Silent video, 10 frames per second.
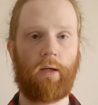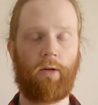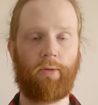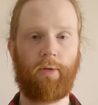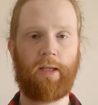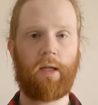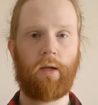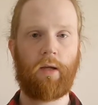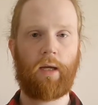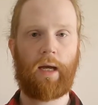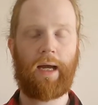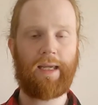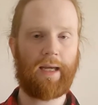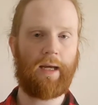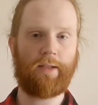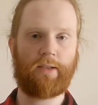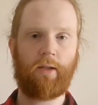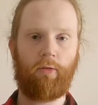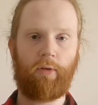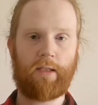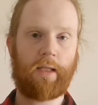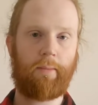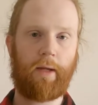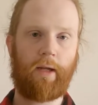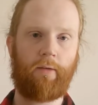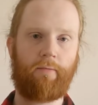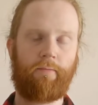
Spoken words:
ultimately I can still release that mag